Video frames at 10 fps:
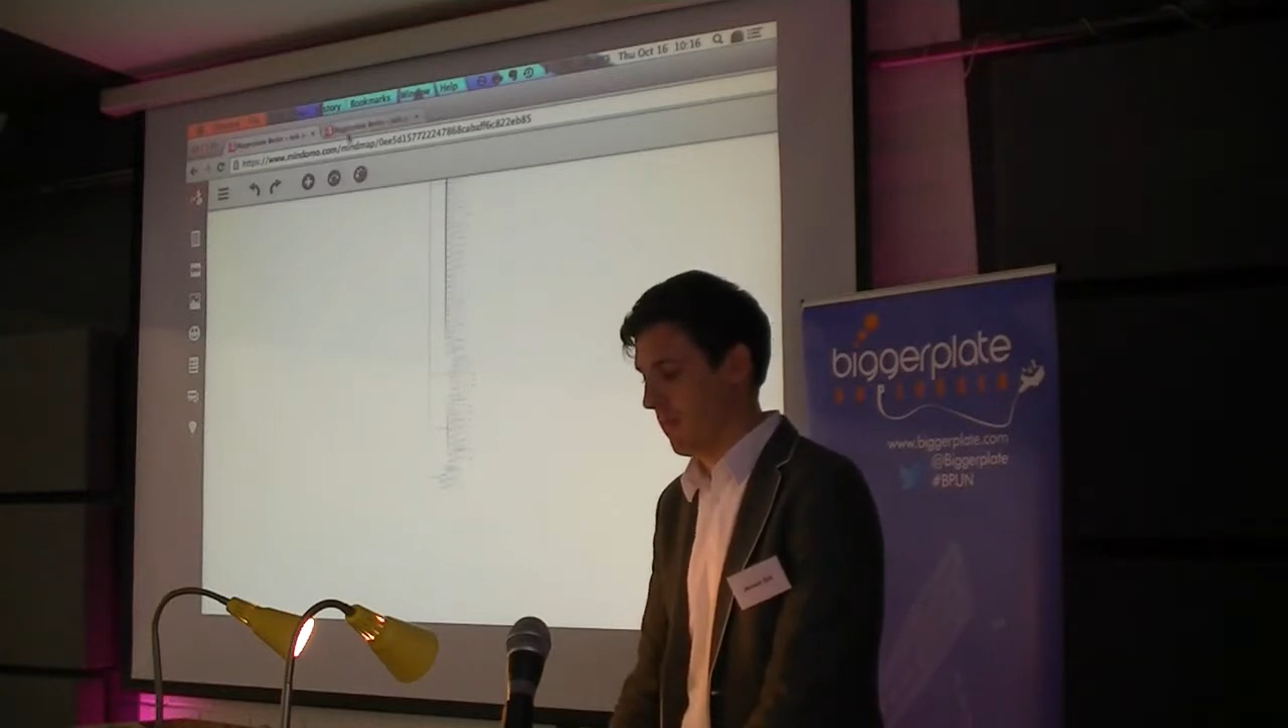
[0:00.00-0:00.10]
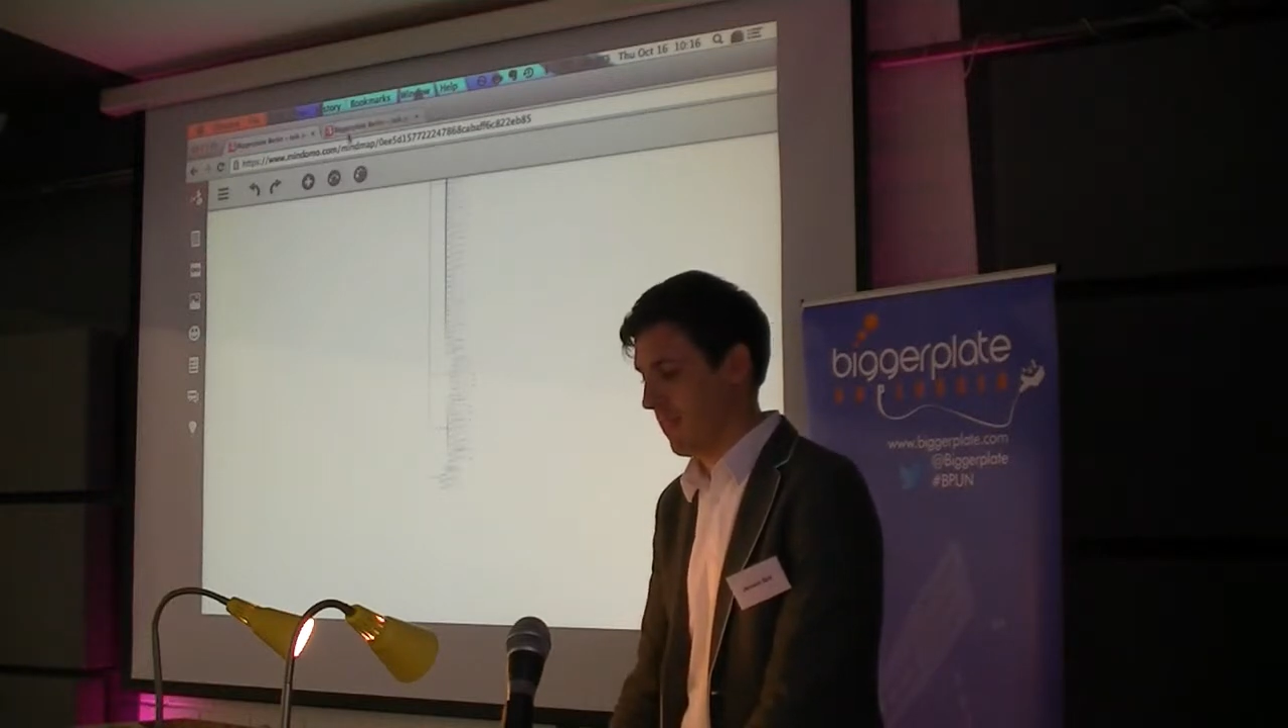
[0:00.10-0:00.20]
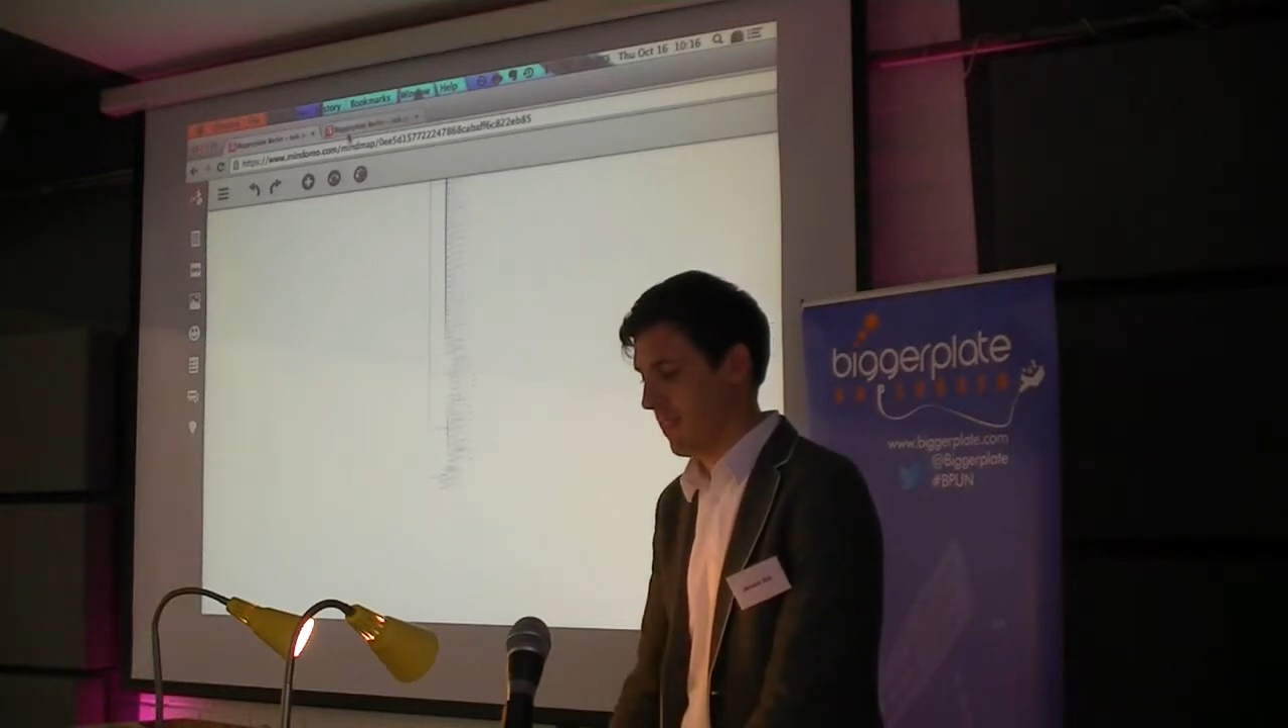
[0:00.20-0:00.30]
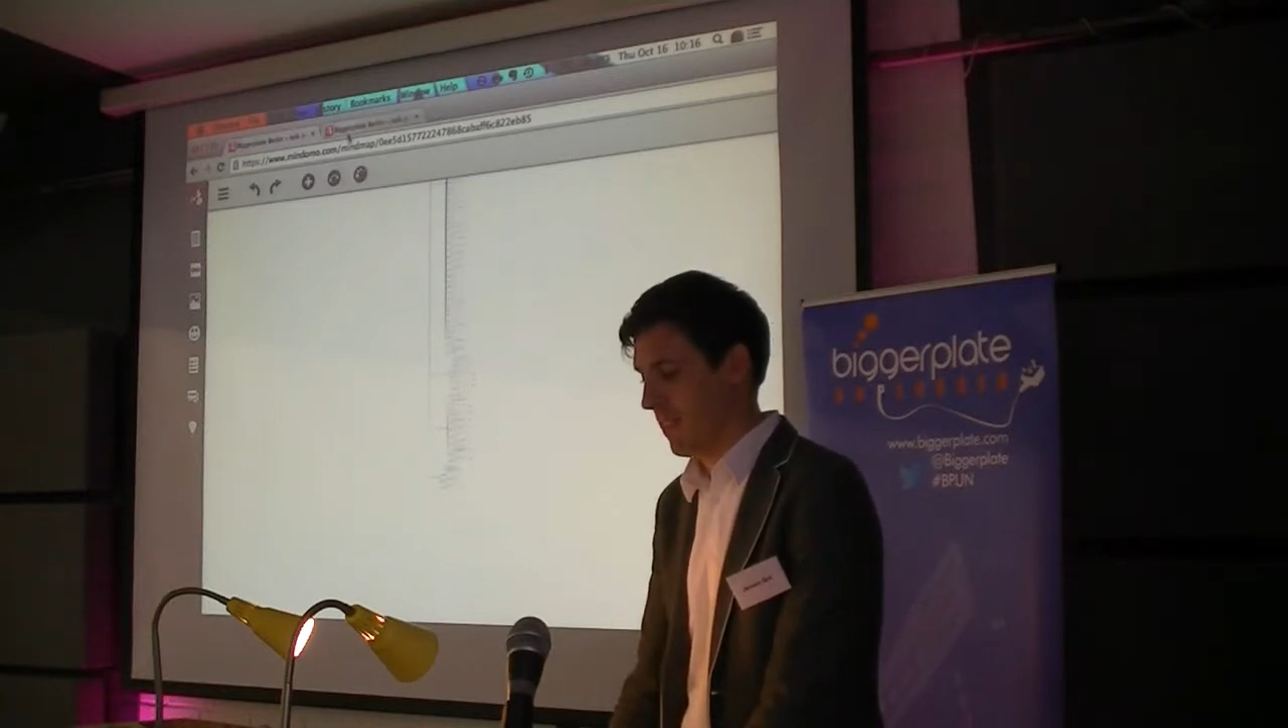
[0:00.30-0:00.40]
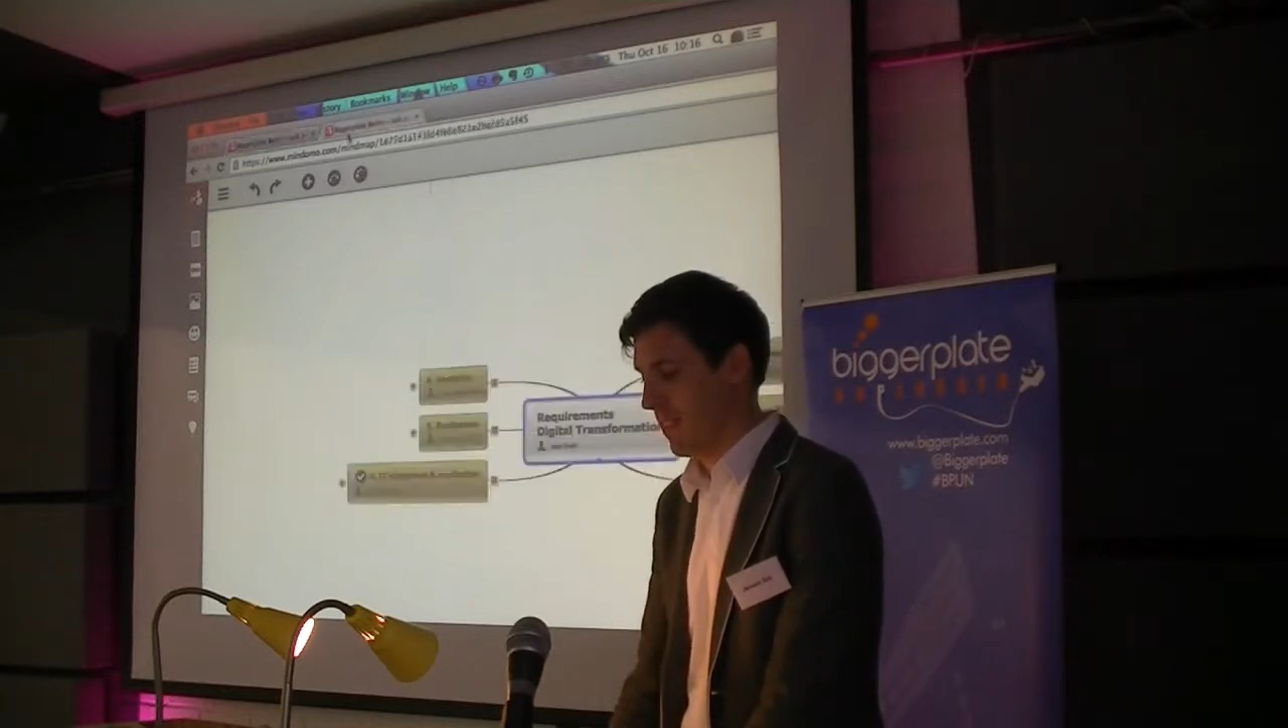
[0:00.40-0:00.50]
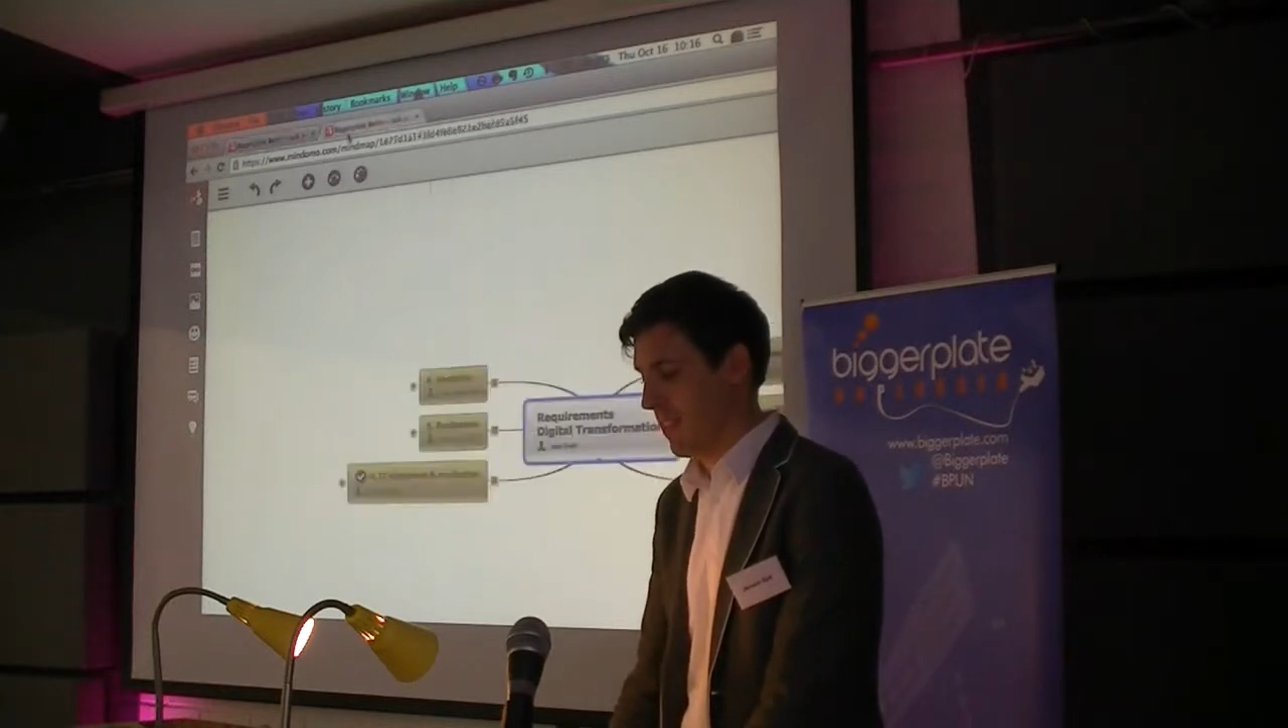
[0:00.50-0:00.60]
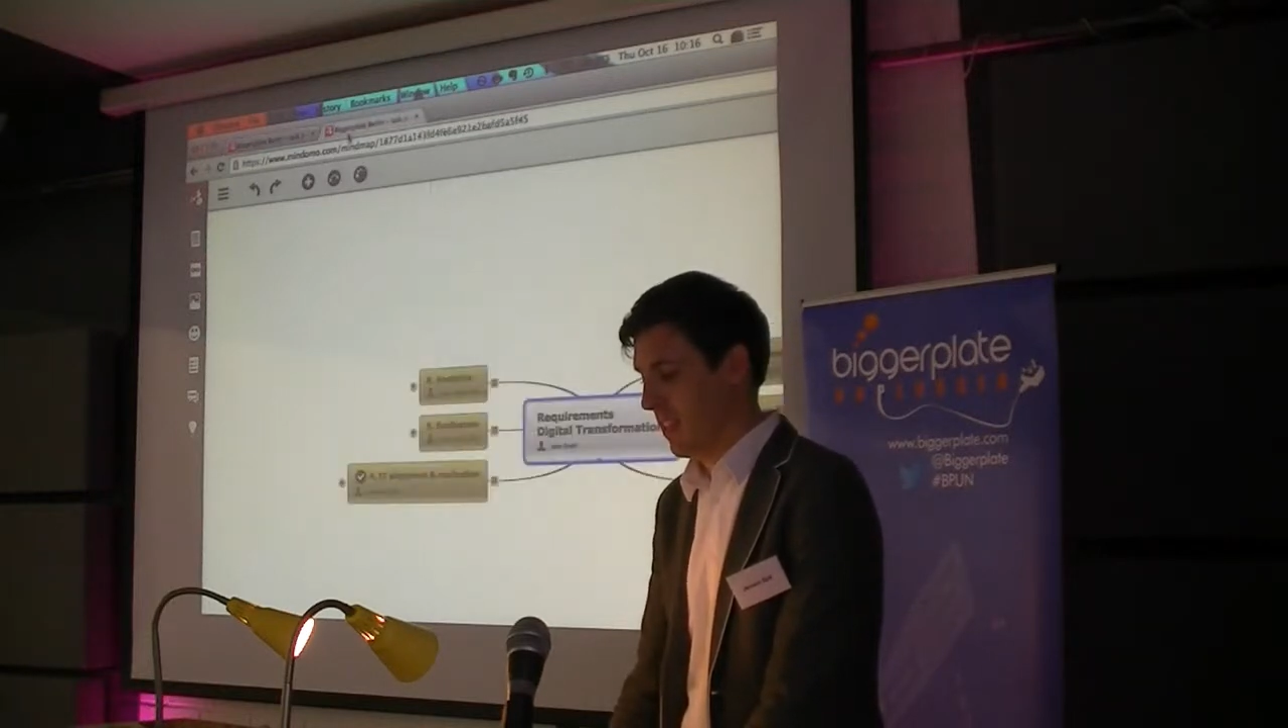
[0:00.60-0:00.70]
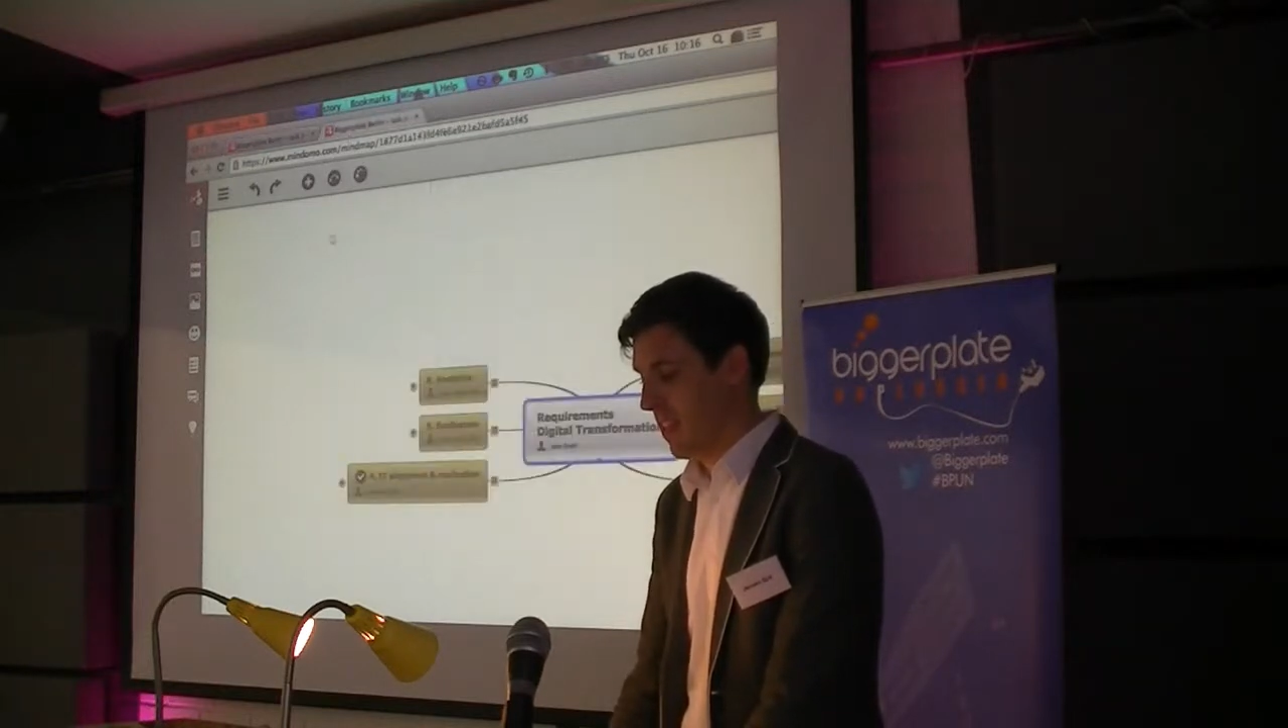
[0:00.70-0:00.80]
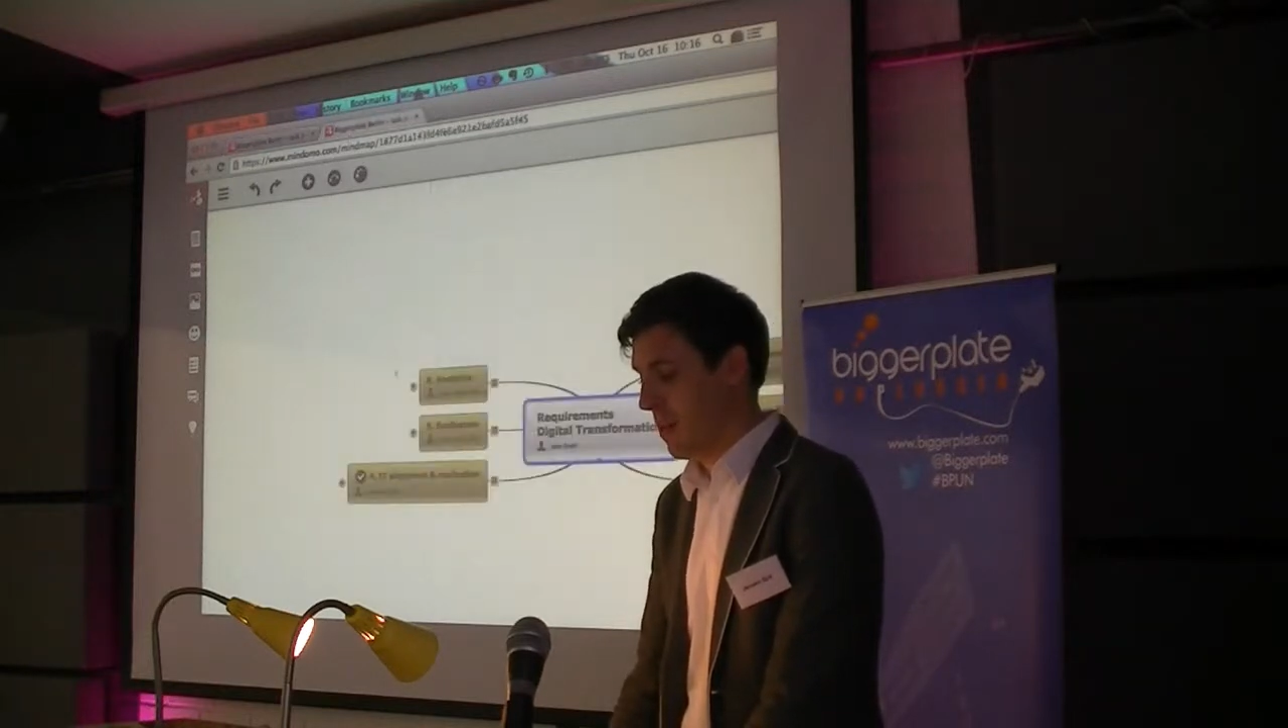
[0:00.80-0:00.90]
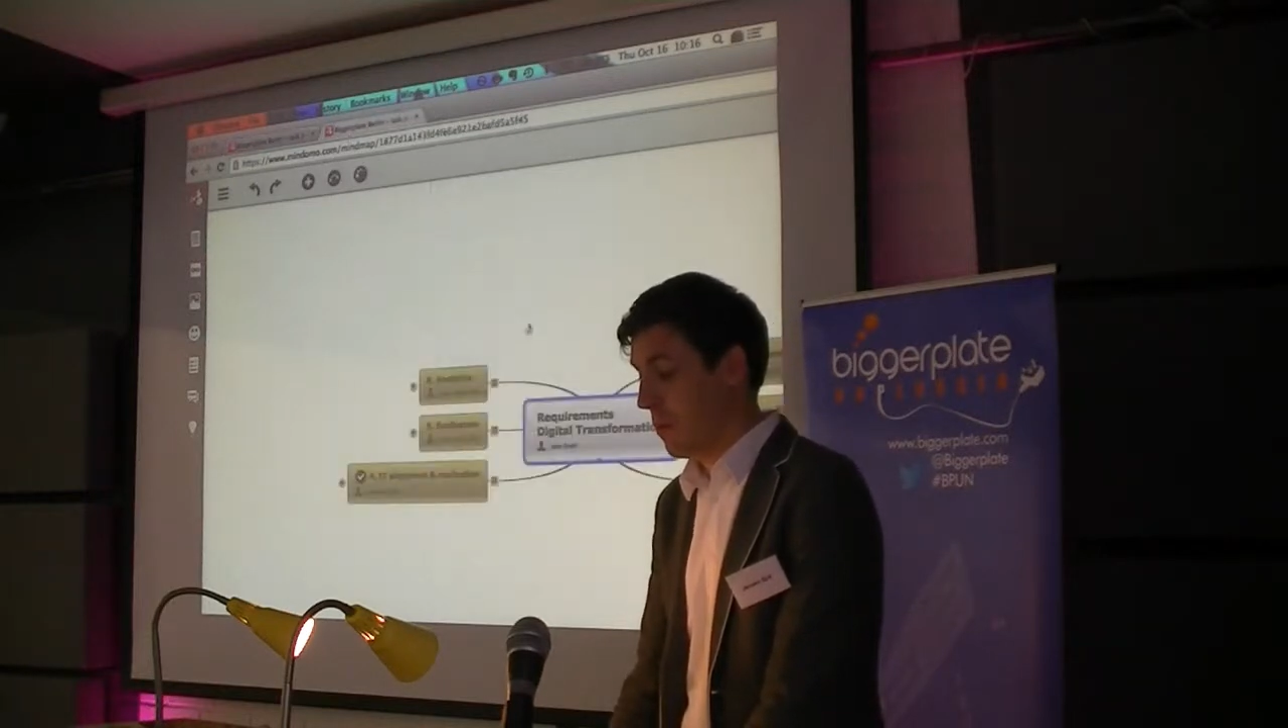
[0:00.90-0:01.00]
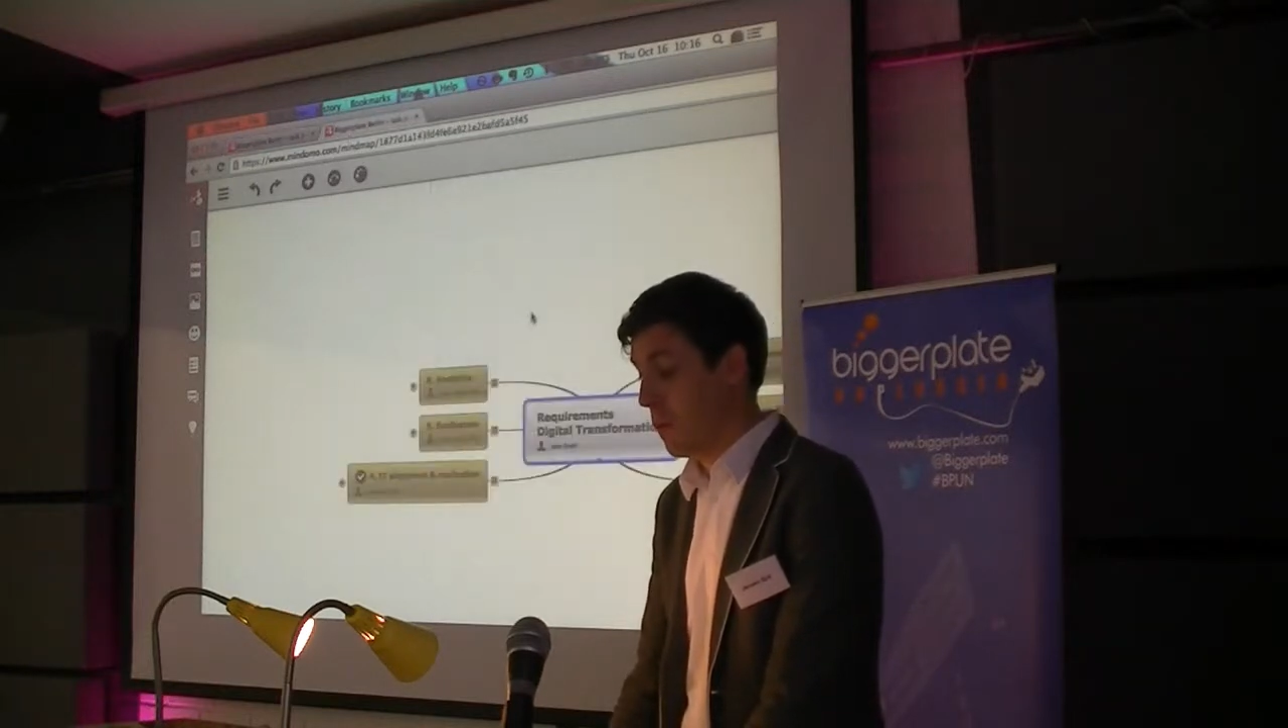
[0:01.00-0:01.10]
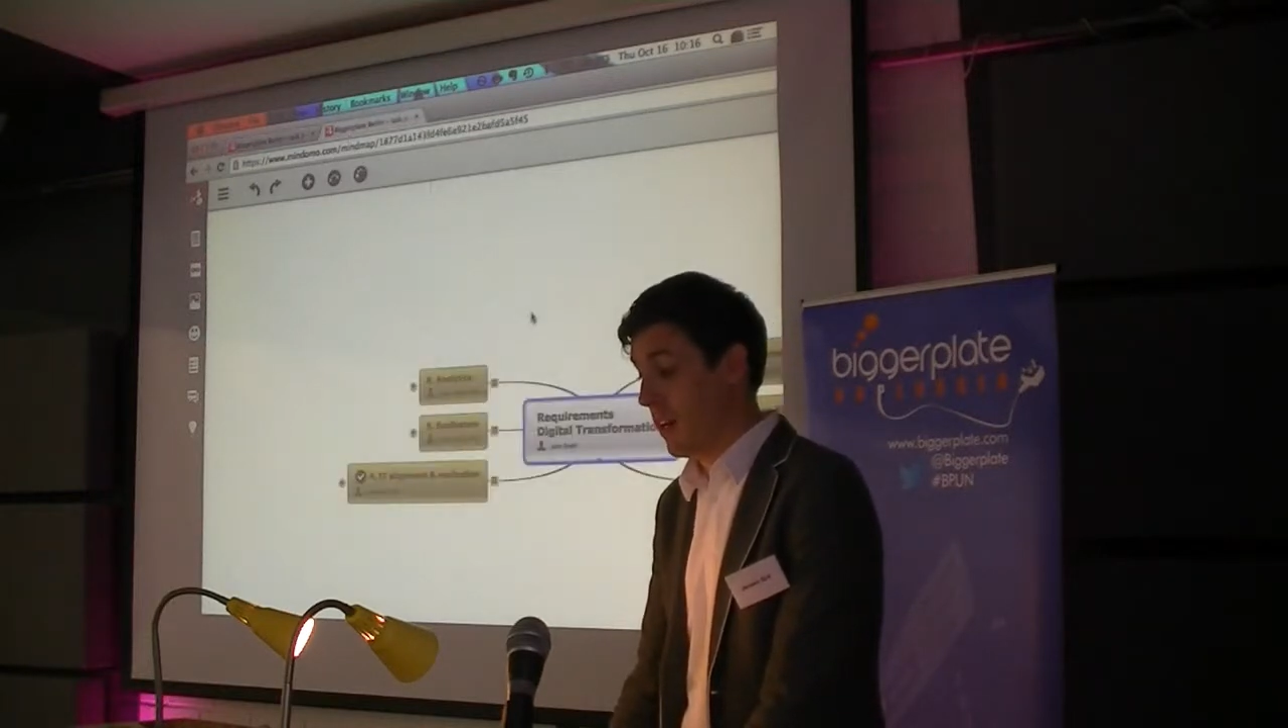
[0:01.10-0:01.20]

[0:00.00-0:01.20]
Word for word: But when in a meeting,